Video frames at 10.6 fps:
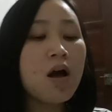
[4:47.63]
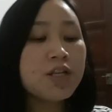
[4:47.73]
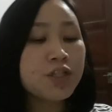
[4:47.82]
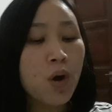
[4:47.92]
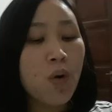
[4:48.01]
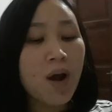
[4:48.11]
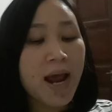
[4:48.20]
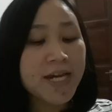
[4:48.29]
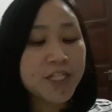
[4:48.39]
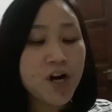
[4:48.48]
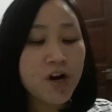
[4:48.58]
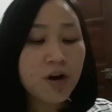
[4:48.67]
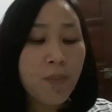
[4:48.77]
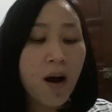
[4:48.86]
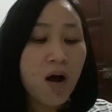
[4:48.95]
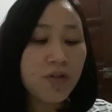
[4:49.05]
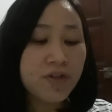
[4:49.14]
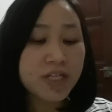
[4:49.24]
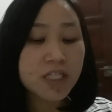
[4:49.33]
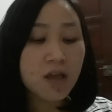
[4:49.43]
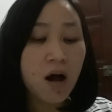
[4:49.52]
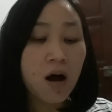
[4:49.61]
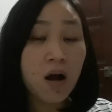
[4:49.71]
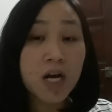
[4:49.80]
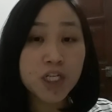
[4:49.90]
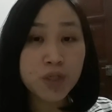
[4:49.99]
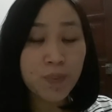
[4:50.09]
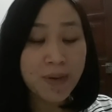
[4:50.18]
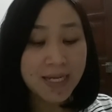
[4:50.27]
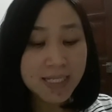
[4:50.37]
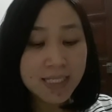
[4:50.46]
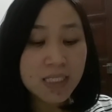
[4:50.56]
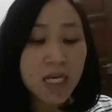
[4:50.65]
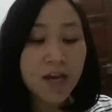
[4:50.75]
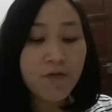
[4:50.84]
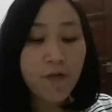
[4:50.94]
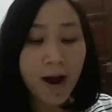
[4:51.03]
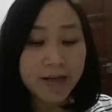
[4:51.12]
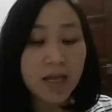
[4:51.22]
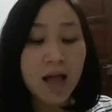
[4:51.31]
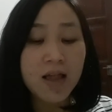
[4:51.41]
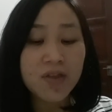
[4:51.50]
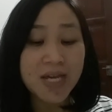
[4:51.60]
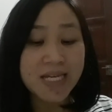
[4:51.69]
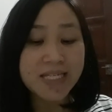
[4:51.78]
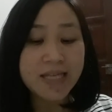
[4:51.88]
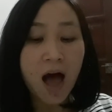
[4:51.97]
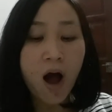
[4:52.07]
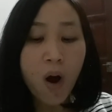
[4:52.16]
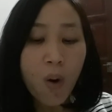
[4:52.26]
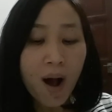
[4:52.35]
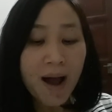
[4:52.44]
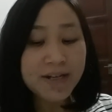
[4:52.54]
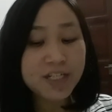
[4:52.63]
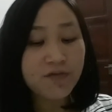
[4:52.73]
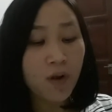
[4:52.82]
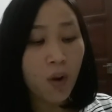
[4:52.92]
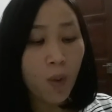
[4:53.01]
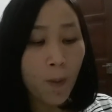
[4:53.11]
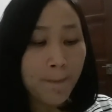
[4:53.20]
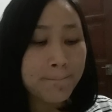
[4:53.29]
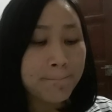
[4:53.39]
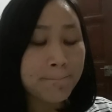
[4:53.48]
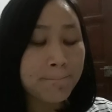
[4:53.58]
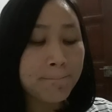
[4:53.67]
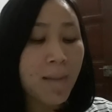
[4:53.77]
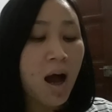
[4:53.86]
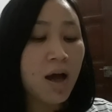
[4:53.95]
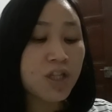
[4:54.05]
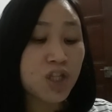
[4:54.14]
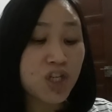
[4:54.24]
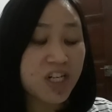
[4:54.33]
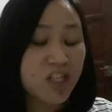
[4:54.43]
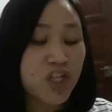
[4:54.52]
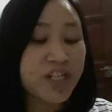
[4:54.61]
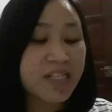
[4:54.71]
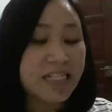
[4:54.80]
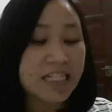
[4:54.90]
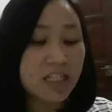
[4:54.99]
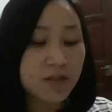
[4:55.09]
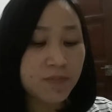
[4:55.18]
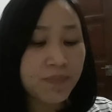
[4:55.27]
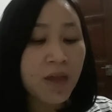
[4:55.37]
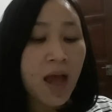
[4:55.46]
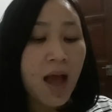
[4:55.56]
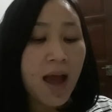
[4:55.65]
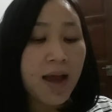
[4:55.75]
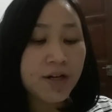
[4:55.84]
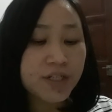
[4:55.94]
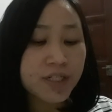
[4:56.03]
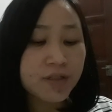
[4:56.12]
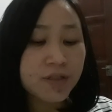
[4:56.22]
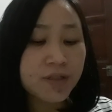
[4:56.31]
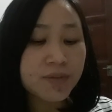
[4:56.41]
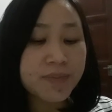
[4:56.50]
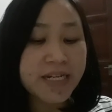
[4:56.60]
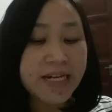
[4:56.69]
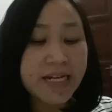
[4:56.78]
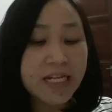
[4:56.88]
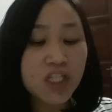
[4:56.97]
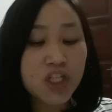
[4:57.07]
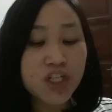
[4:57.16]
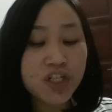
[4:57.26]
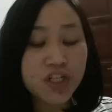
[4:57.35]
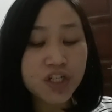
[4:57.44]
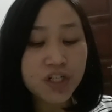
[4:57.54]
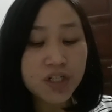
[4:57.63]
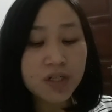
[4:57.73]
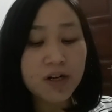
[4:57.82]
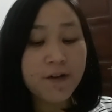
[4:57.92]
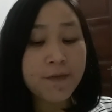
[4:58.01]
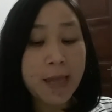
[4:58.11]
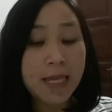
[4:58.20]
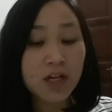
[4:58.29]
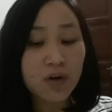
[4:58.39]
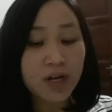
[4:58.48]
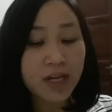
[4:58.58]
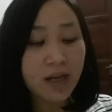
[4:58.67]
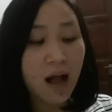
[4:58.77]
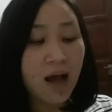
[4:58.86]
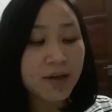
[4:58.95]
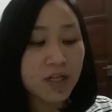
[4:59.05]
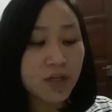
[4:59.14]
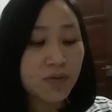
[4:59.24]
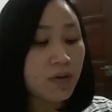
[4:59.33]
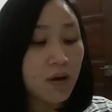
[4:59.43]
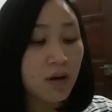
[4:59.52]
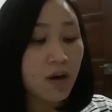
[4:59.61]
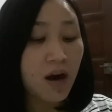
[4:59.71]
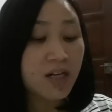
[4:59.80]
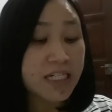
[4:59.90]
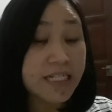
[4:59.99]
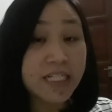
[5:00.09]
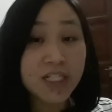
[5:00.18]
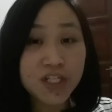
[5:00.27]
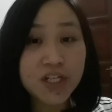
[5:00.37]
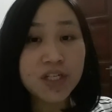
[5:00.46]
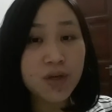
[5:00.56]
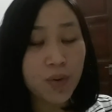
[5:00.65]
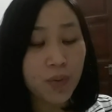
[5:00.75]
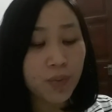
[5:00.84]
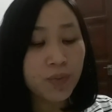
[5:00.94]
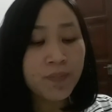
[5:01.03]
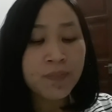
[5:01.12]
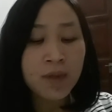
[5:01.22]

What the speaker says: So let's talk about this a little bit. In fact, this is how I developed my teaching system. As a beginning teacher of English, I knew nothing, zero.